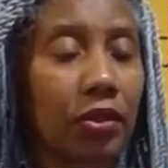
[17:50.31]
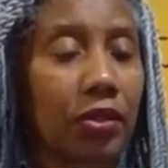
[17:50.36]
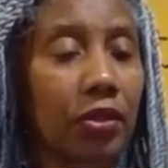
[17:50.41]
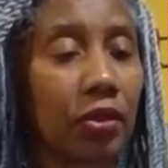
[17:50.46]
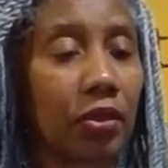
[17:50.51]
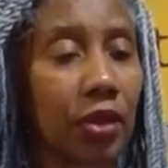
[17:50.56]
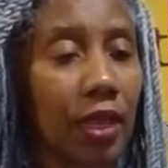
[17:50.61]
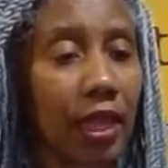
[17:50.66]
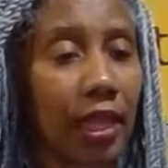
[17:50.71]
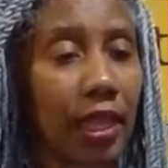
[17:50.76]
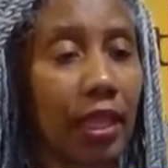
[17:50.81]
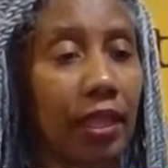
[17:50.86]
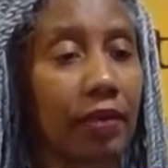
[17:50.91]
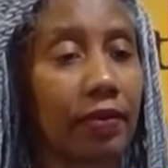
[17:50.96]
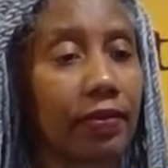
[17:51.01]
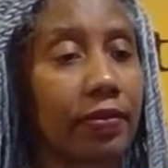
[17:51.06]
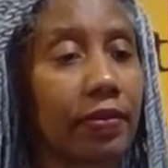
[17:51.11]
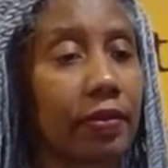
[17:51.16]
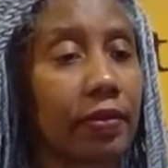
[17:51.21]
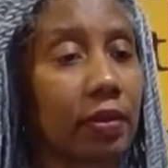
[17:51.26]
you'll
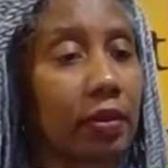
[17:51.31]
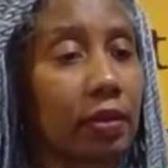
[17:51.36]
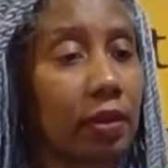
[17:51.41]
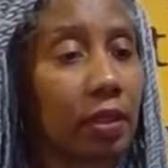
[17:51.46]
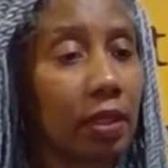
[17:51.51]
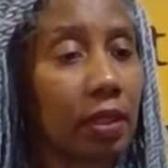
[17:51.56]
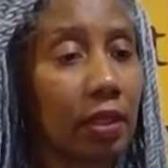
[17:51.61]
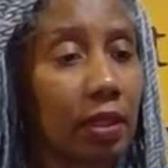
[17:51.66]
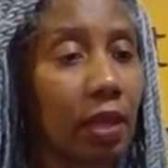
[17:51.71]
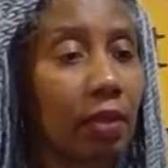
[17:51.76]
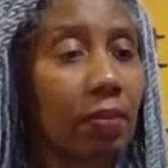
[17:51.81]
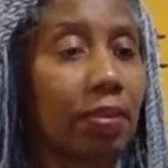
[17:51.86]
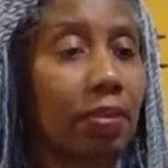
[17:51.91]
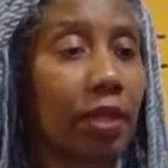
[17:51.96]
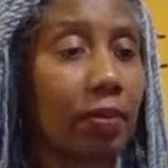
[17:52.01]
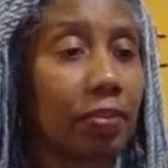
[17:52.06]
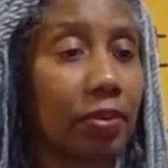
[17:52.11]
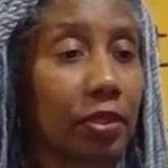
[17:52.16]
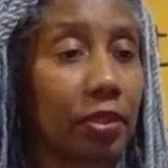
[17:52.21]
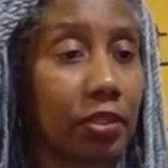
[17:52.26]
have low
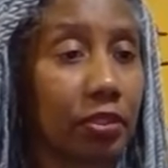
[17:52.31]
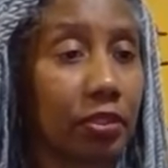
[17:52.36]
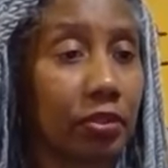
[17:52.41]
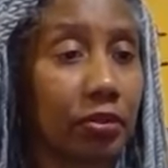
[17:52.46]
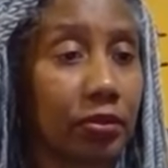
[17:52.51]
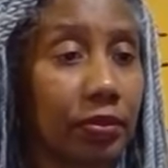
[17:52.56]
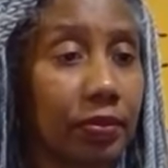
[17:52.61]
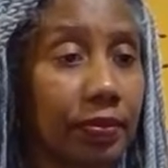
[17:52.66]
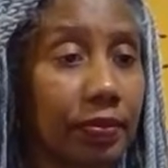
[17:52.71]
blood pressure,